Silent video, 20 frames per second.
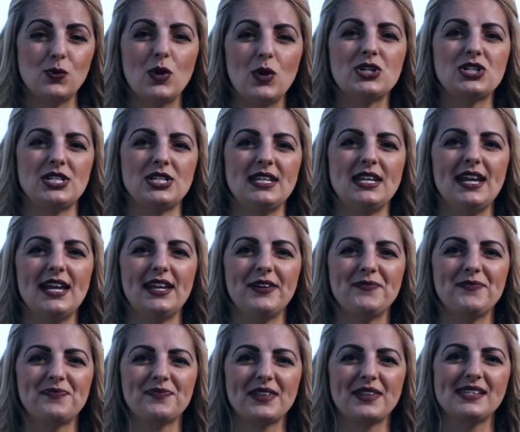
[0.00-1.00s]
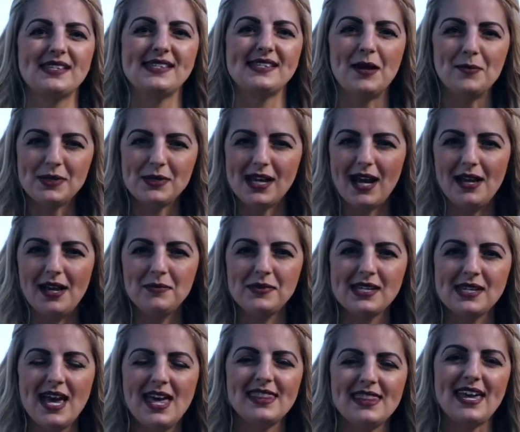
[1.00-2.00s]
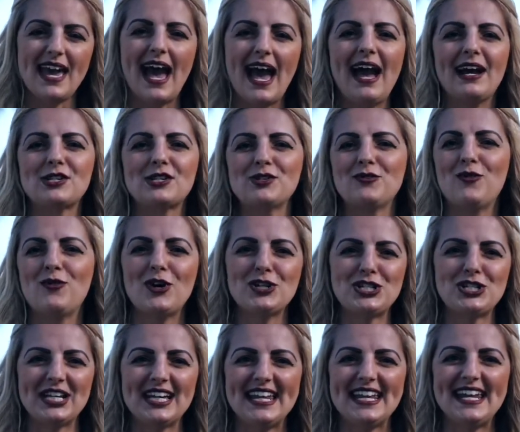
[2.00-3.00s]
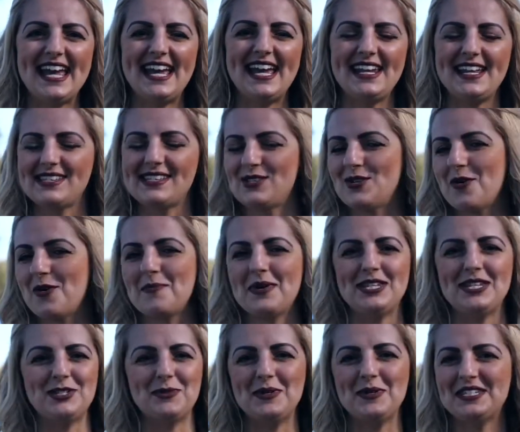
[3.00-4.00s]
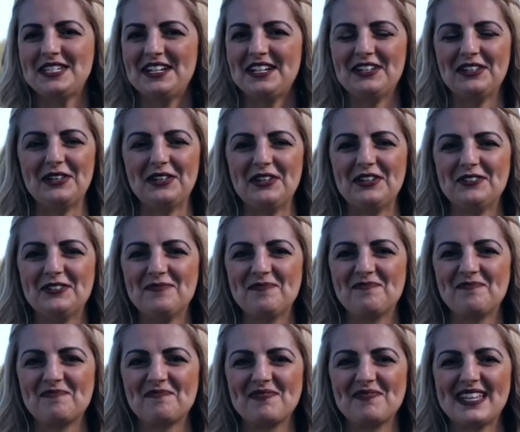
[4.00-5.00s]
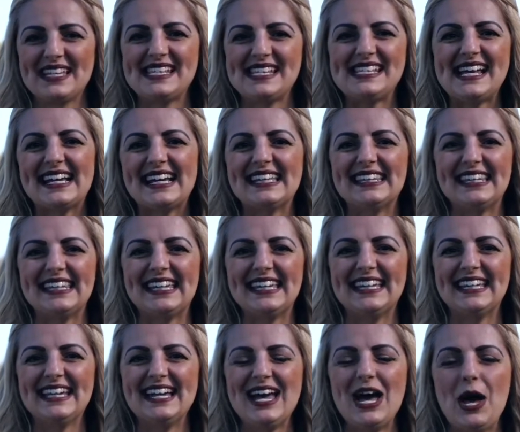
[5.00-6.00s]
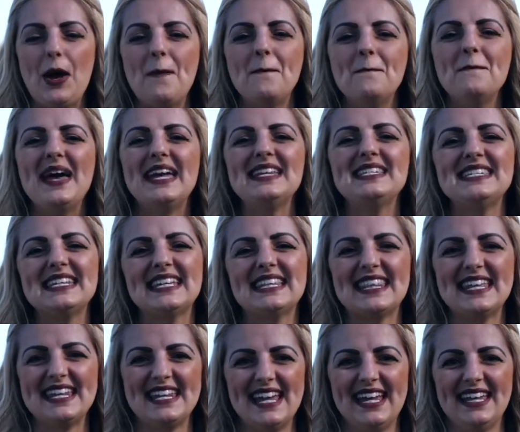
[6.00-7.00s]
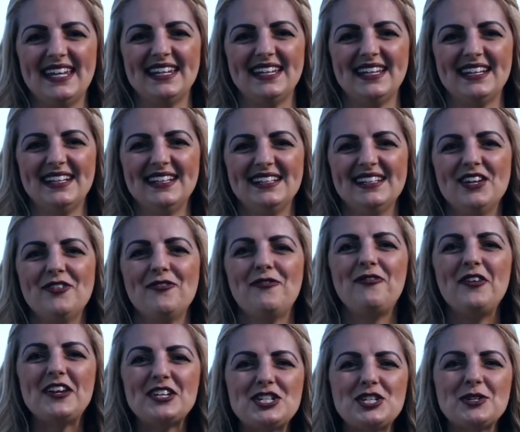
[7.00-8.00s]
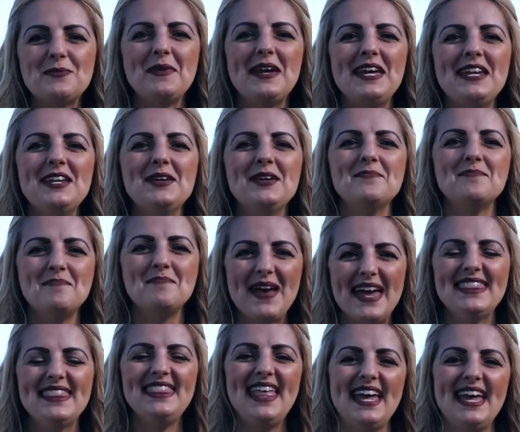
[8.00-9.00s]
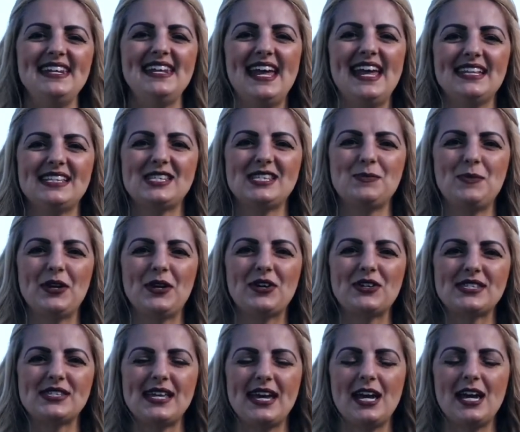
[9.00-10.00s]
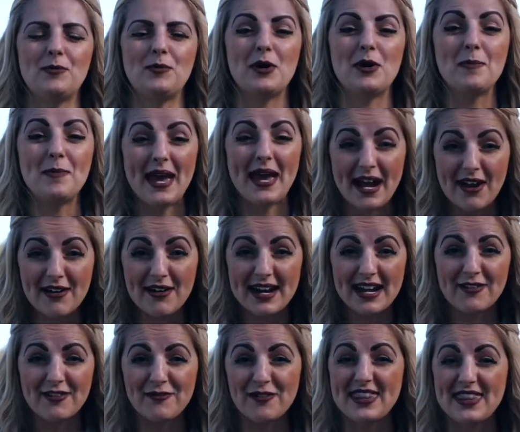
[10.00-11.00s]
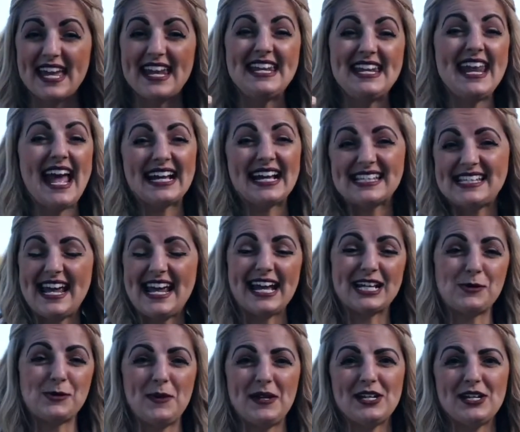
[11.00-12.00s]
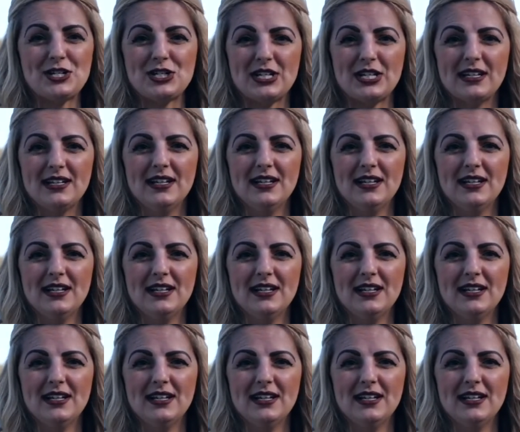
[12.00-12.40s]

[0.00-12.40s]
wash the net. Sometimes the act of washing a net is not meant to be done alone. Secondly, mending the net. Fishermen mend their nets because they are preparing for their next expedition.